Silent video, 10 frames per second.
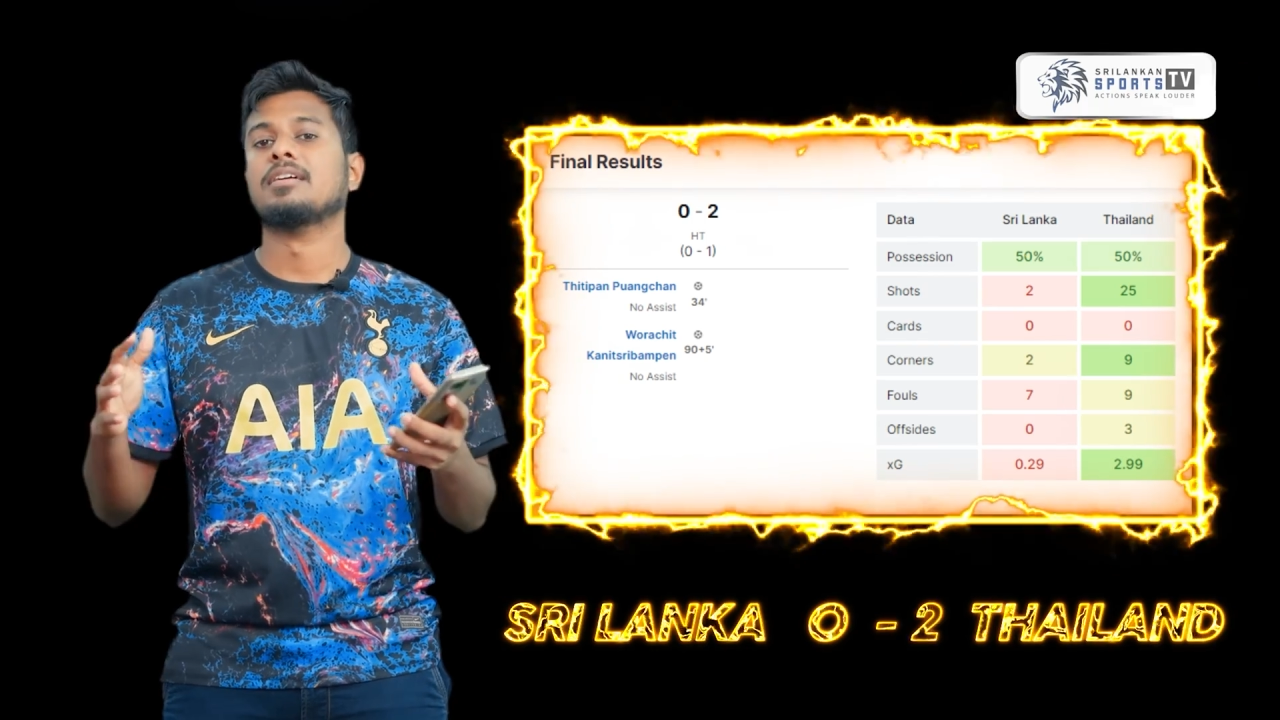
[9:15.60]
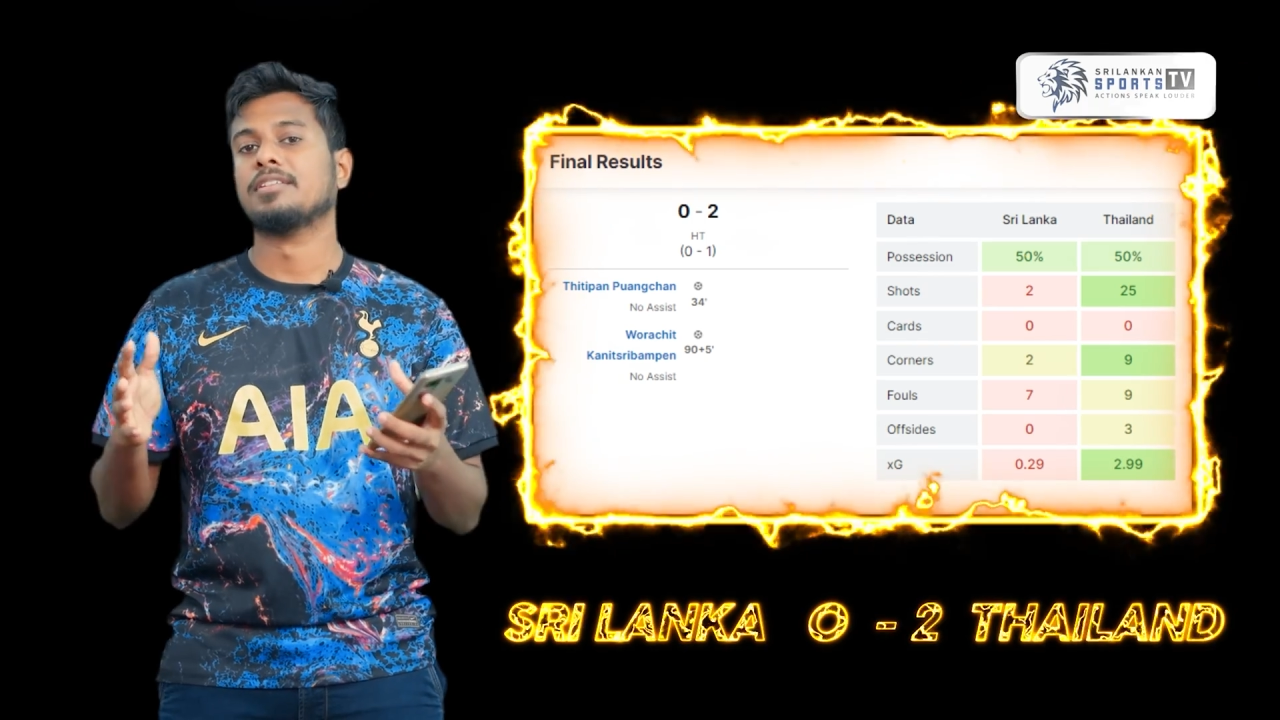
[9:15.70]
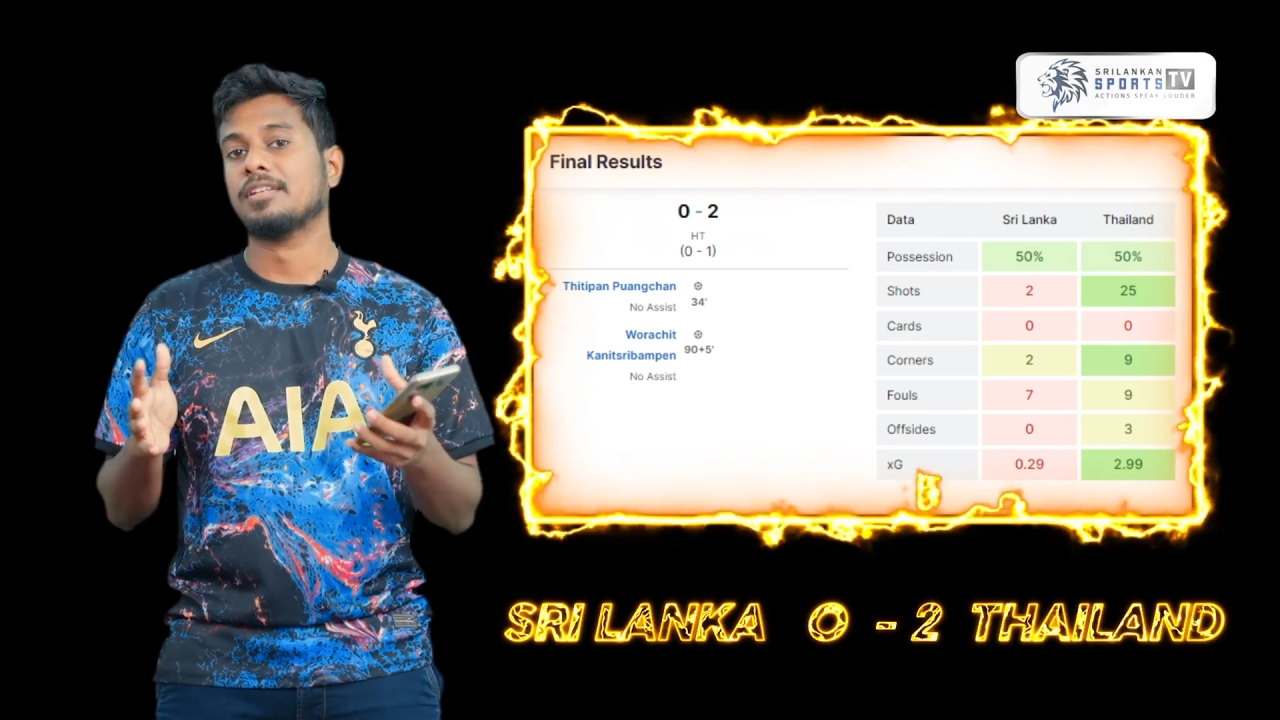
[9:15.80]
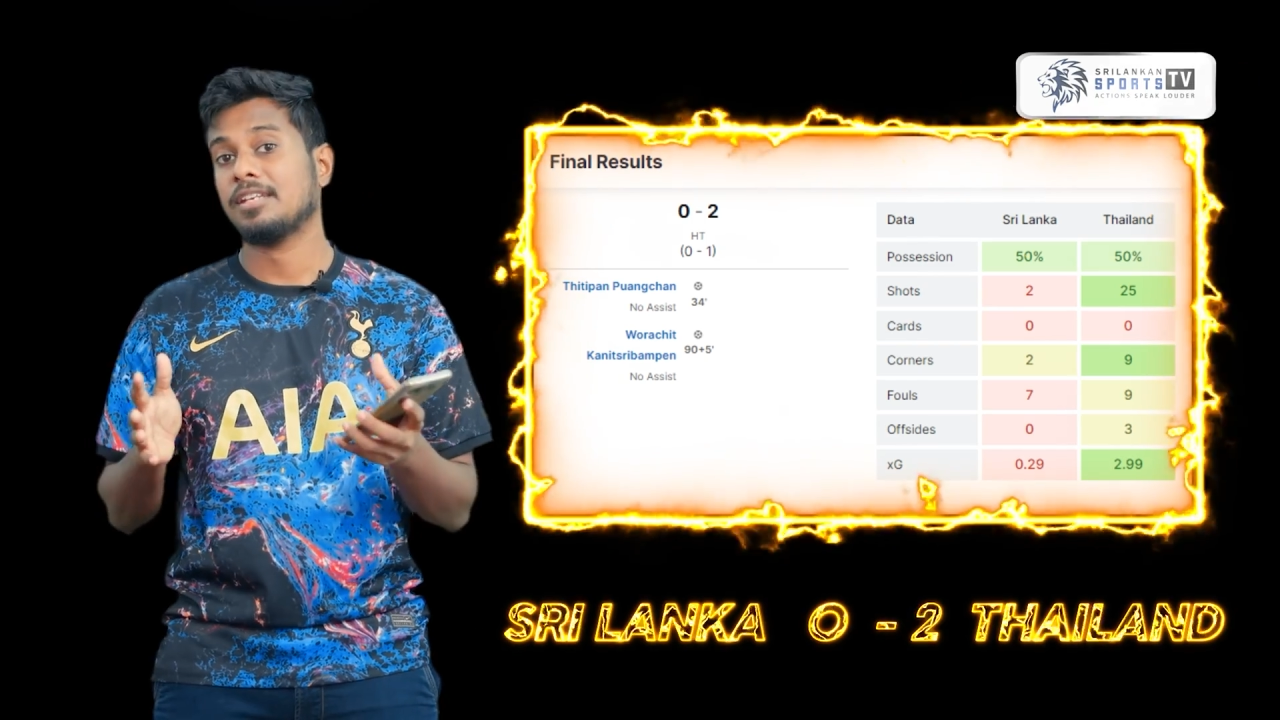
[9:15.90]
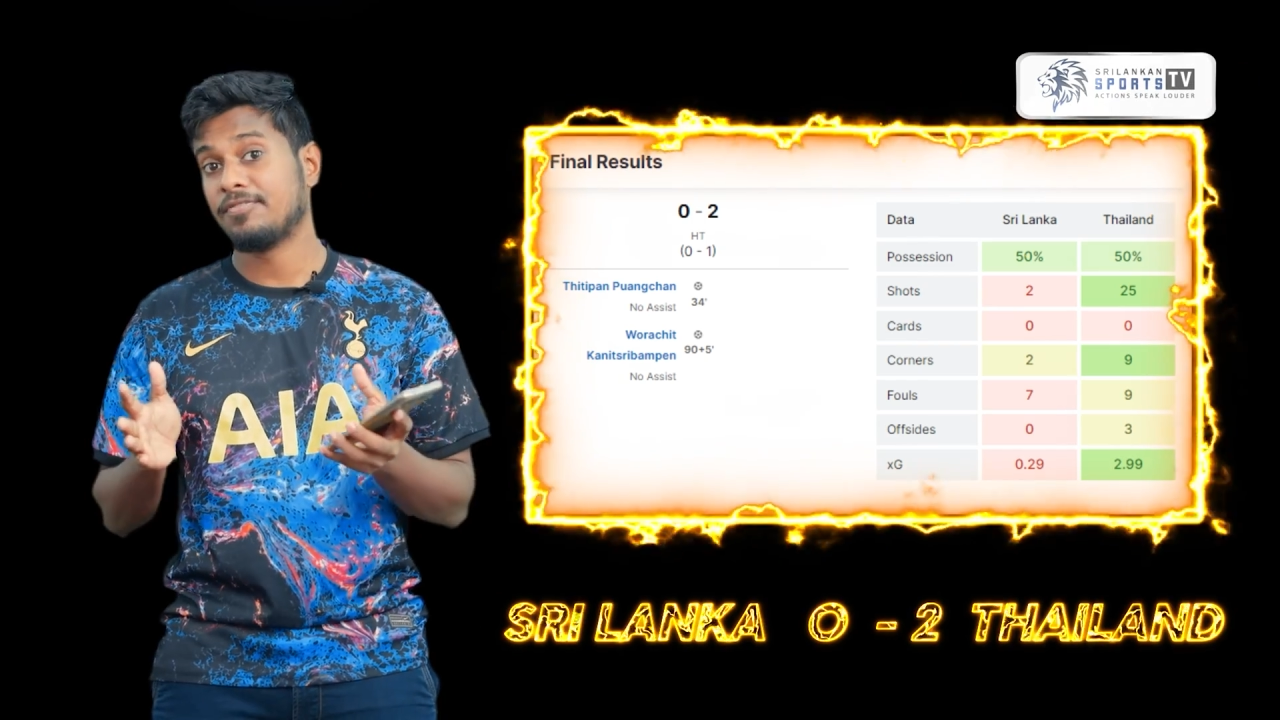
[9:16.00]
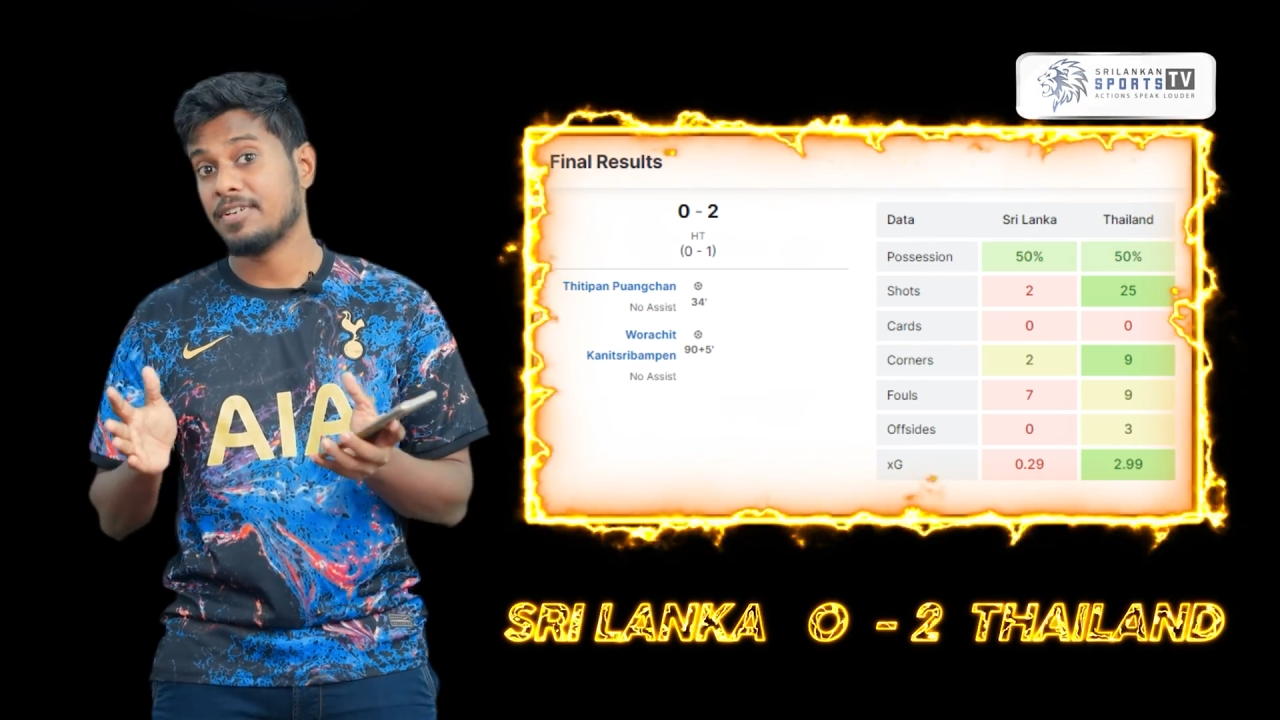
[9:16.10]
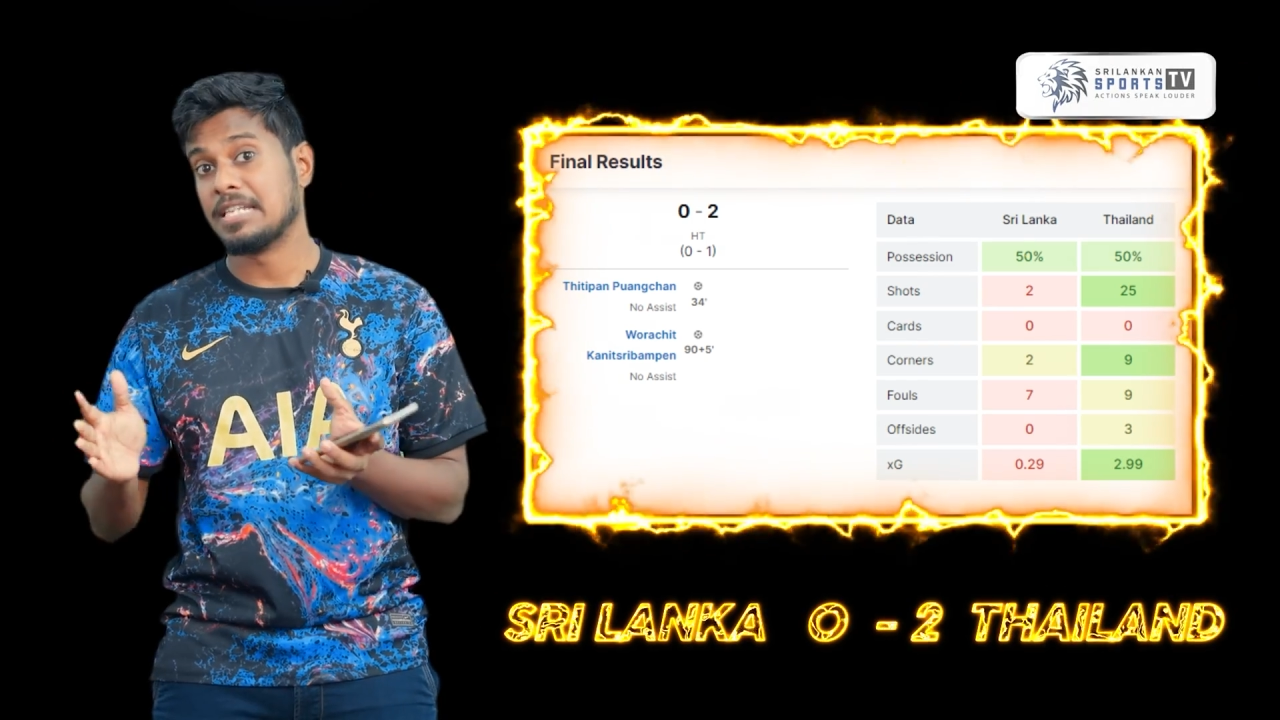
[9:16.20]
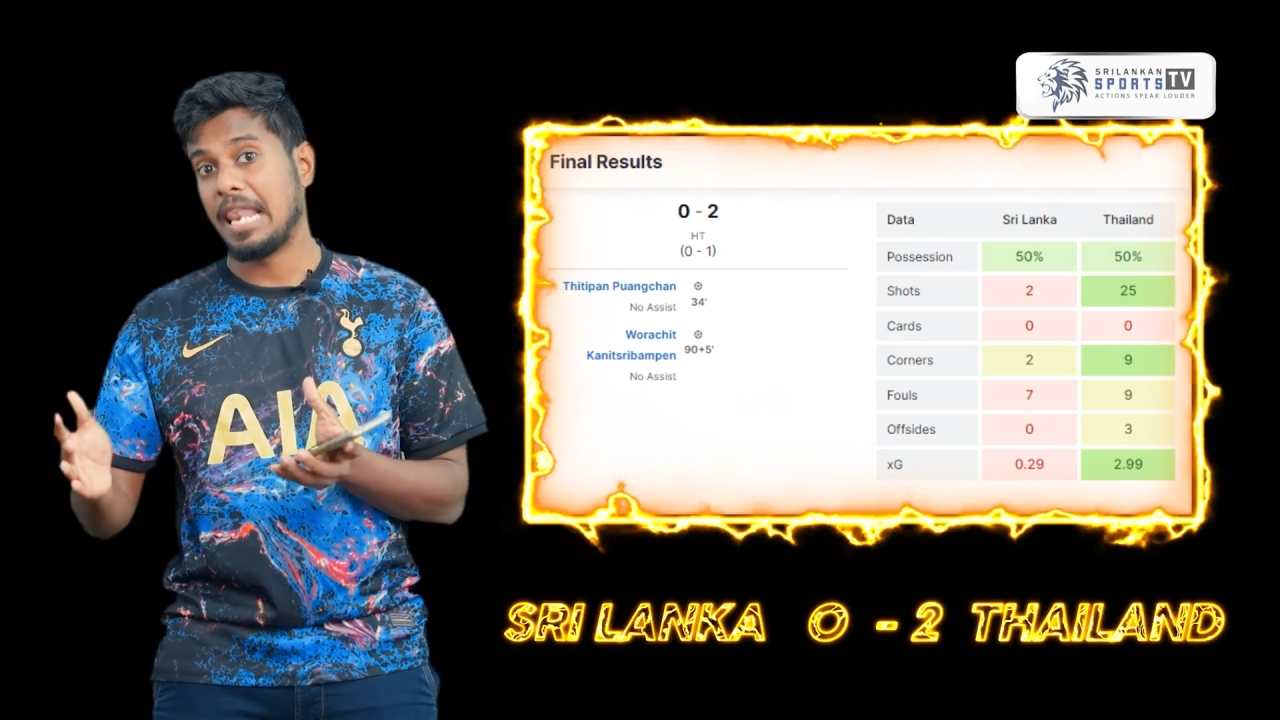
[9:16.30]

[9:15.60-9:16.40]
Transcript: the defense